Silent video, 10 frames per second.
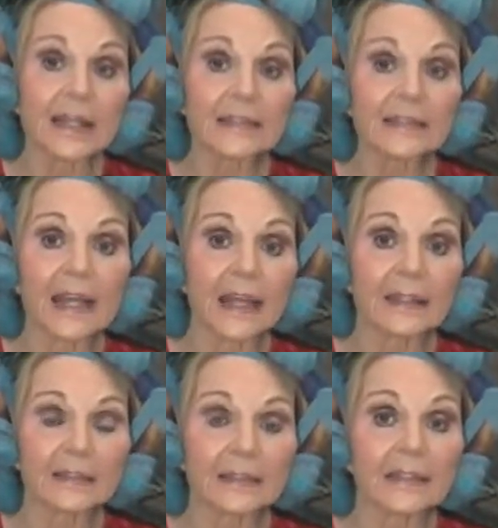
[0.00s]
is
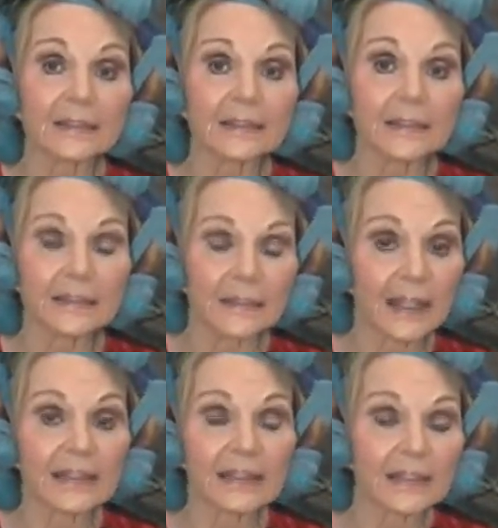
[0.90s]
that there's a
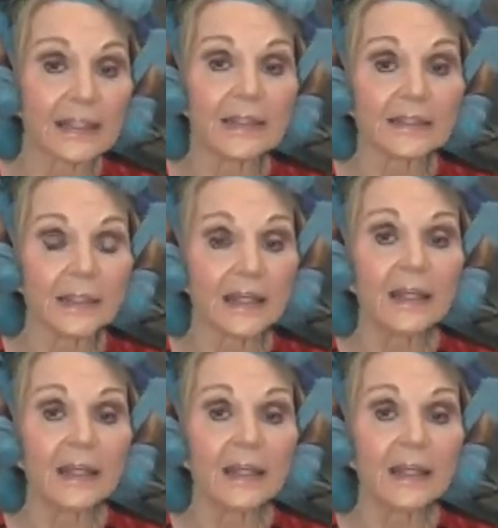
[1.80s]
tendency to